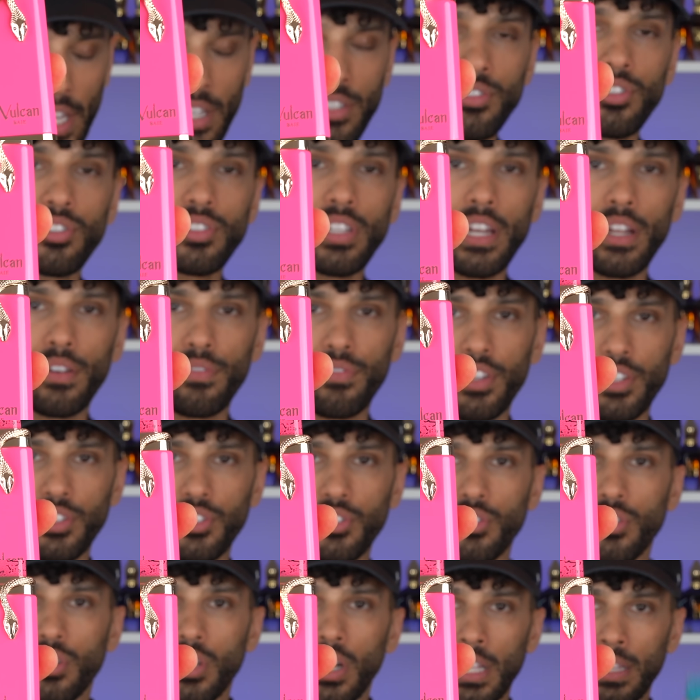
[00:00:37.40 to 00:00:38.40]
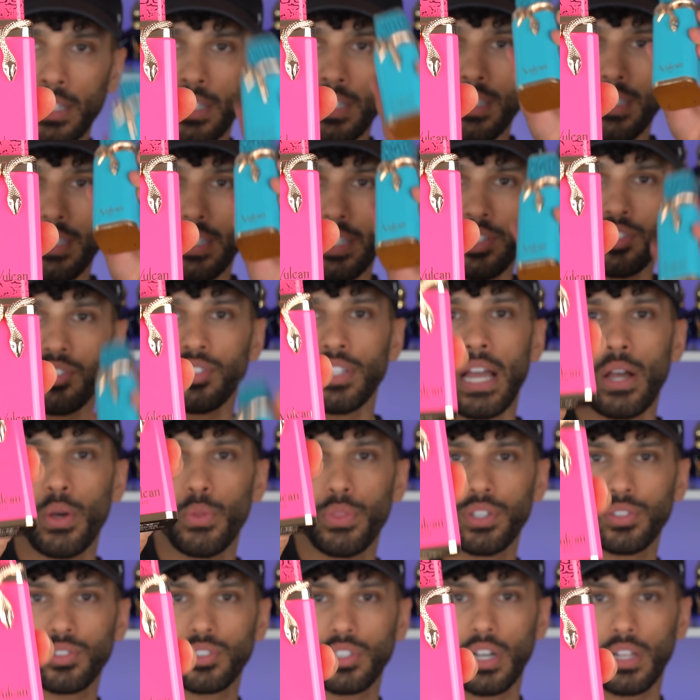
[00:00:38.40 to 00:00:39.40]
Instead of this color, it's now
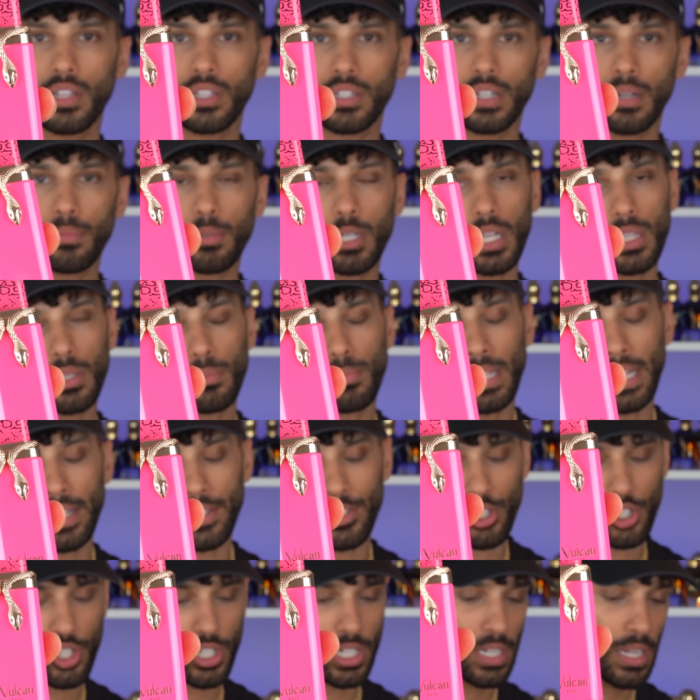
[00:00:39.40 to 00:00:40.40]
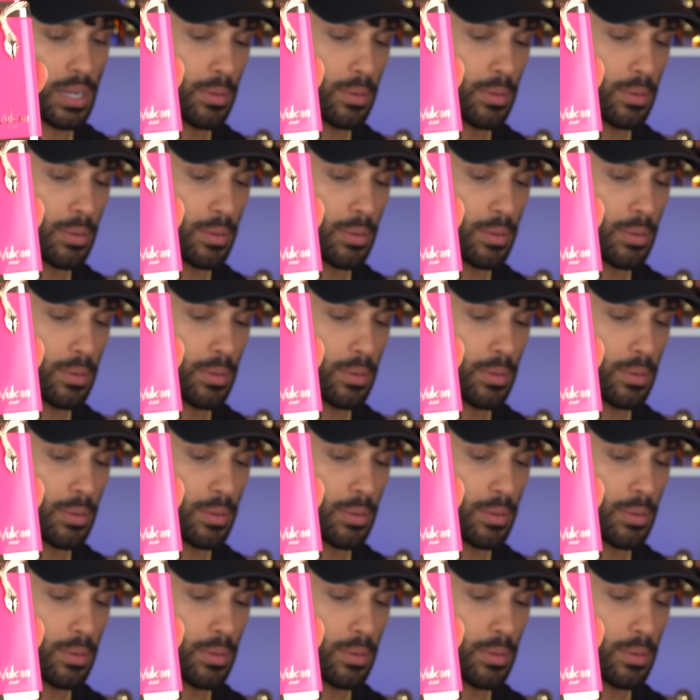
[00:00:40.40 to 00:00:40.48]
this color. I'm colorblind as shit.